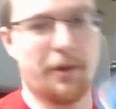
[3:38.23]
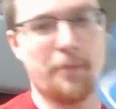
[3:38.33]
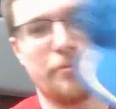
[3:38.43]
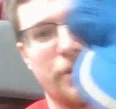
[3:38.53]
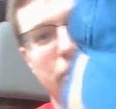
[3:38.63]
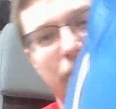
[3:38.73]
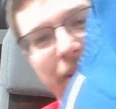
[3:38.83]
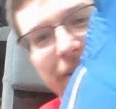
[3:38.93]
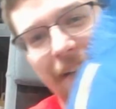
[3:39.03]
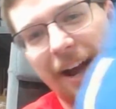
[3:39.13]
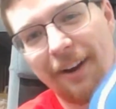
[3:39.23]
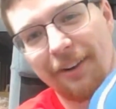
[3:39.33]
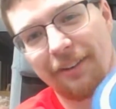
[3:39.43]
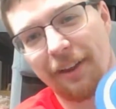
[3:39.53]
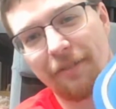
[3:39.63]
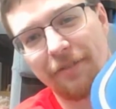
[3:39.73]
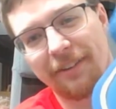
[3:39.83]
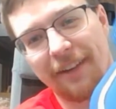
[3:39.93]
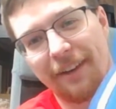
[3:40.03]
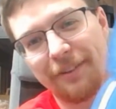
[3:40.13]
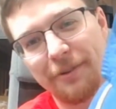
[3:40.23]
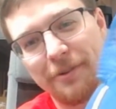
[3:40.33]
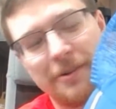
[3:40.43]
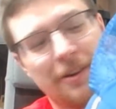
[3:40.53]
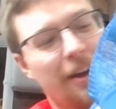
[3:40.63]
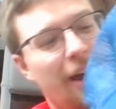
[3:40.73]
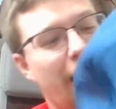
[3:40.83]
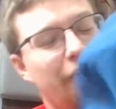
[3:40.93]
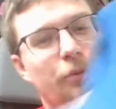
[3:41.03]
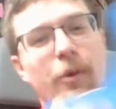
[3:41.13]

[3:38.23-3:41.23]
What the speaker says: Michelin tires. I love this hat too. I just wish